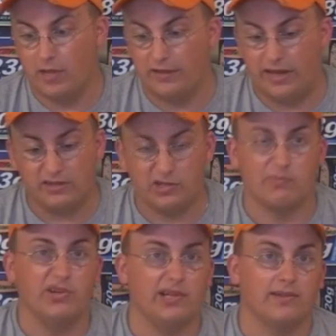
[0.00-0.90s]
It's
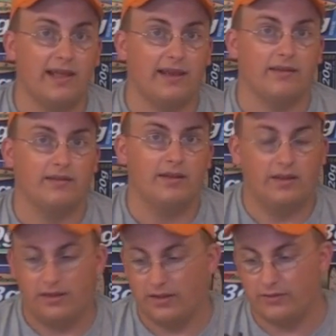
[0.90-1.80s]
actually pretty light,
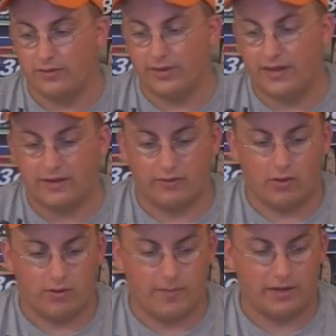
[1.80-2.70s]
considering that it's
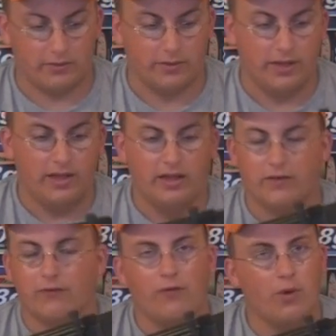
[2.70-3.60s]
all metal.
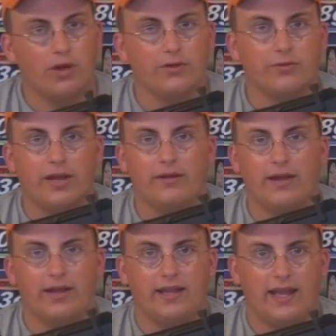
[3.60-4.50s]
The 400
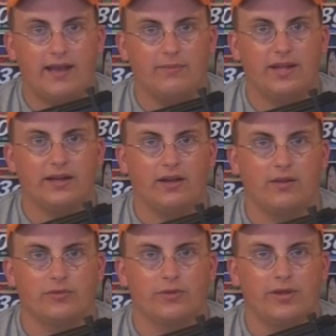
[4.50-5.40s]
round high cap that it
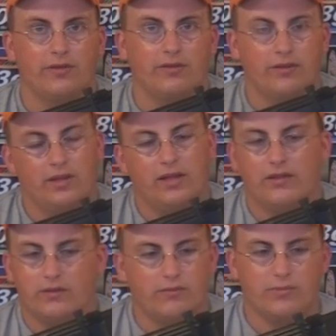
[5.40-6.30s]
comes with,
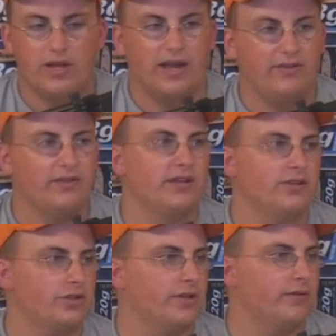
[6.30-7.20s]
nice
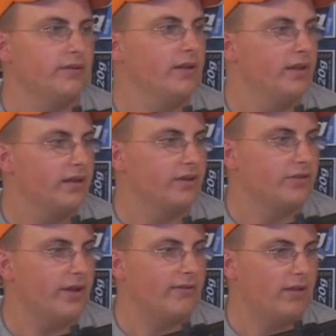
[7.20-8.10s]
addition,
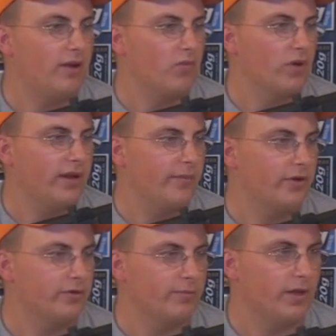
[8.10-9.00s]
because you have a lot more
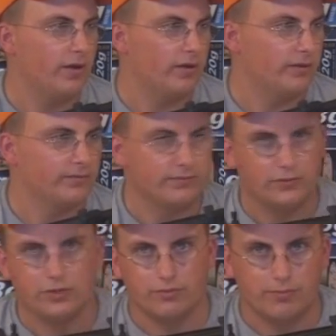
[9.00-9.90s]
ammo to be all
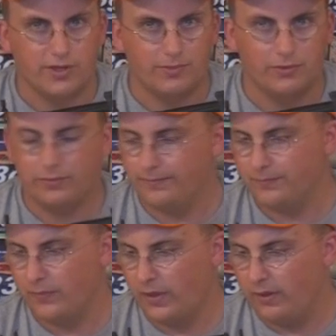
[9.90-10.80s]
shooting people
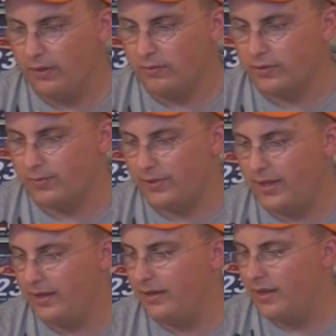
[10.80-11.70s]
when you're
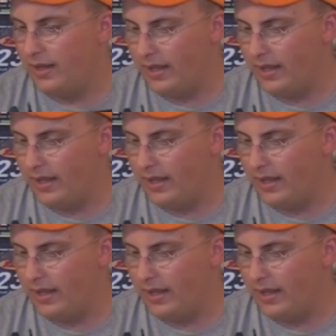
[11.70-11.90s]
playing.